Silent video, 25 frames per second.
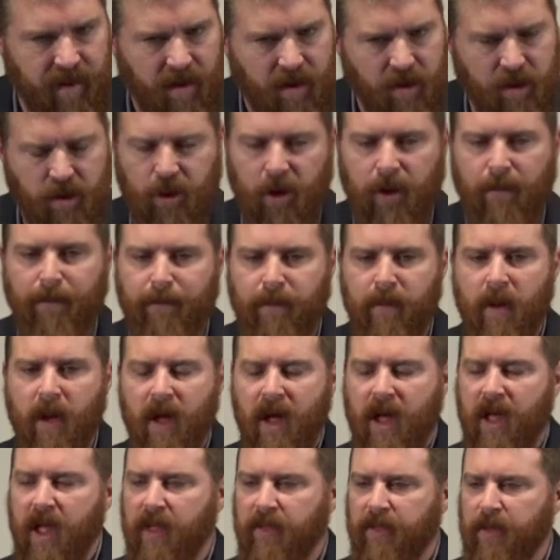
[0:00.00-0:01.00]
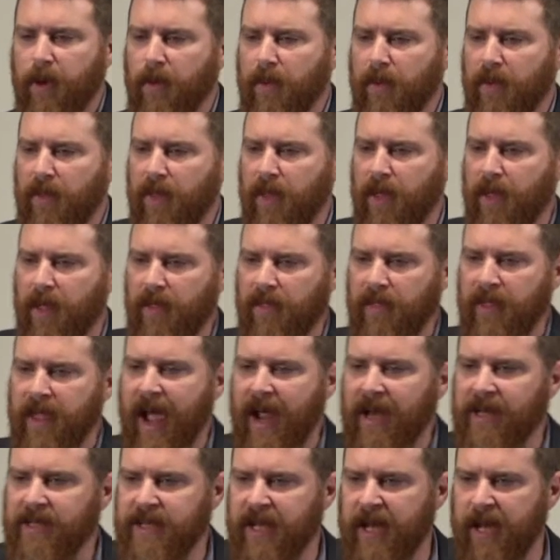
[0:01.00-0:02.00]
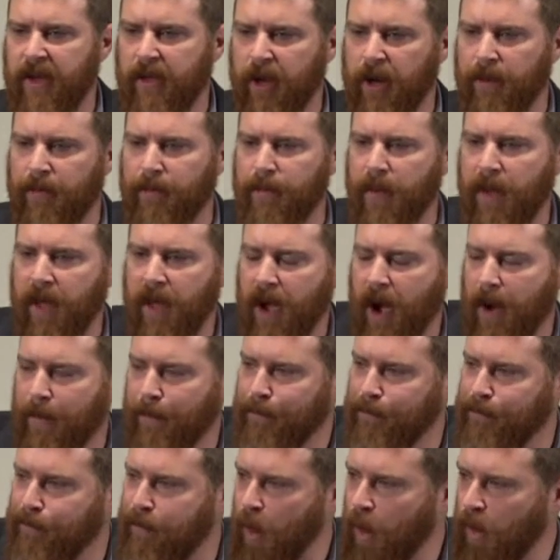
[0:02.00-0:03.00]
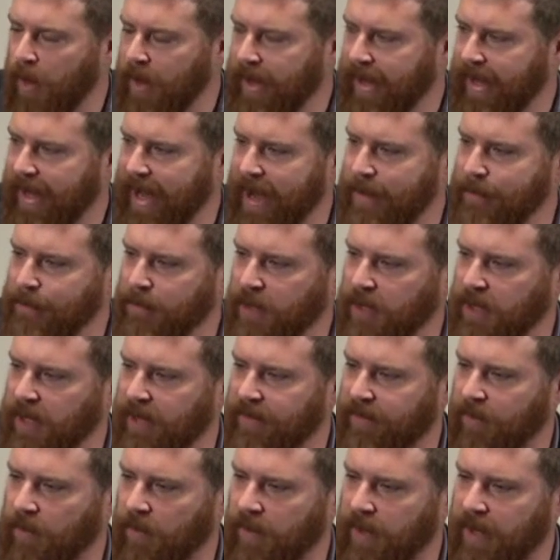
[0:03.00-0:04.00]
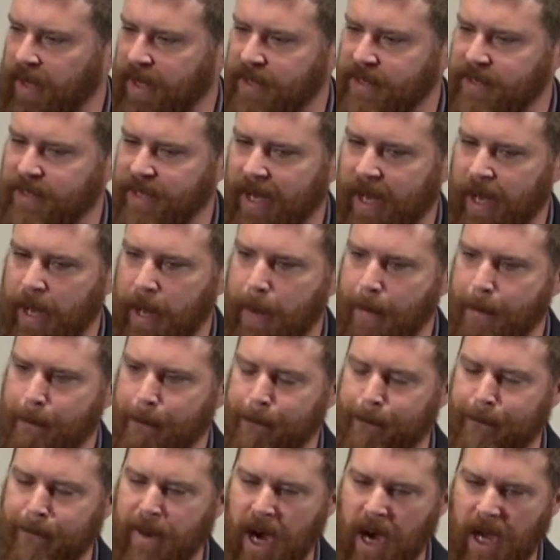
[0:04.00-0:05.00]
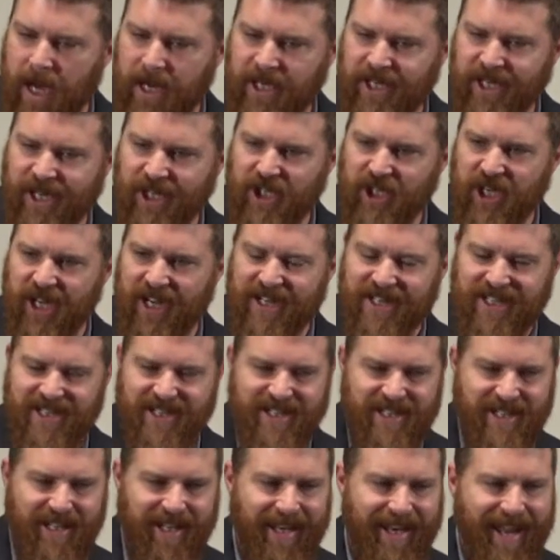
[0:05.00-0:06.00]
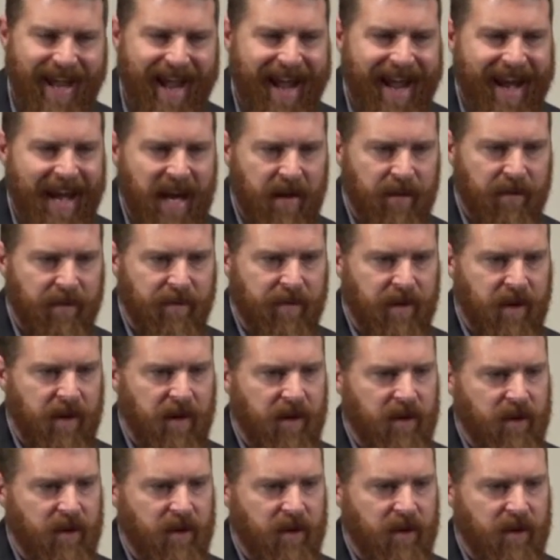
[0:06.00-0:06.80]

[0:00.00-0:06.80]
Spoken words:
The idea that a born-again believer is in bondage, enslaved